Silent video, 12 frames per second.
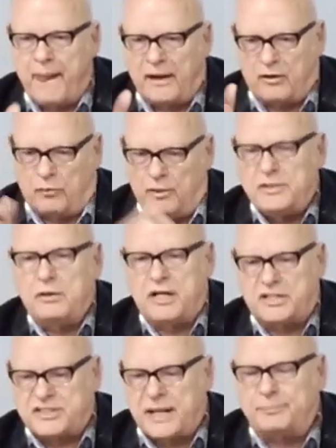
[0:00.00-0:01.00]
or when you
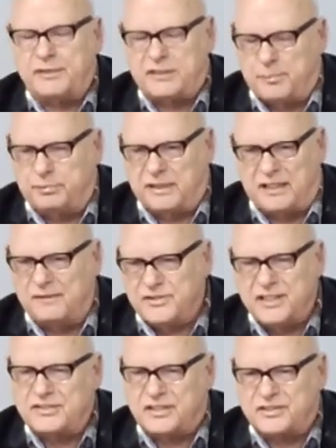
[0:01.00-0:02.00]
accepted the blood of
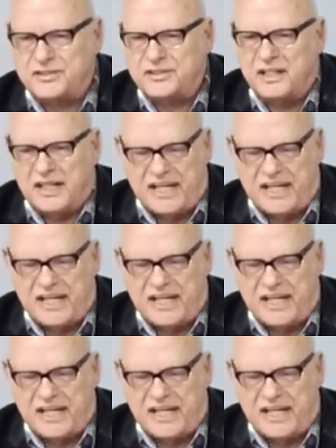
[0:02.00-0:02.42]
Jesus, he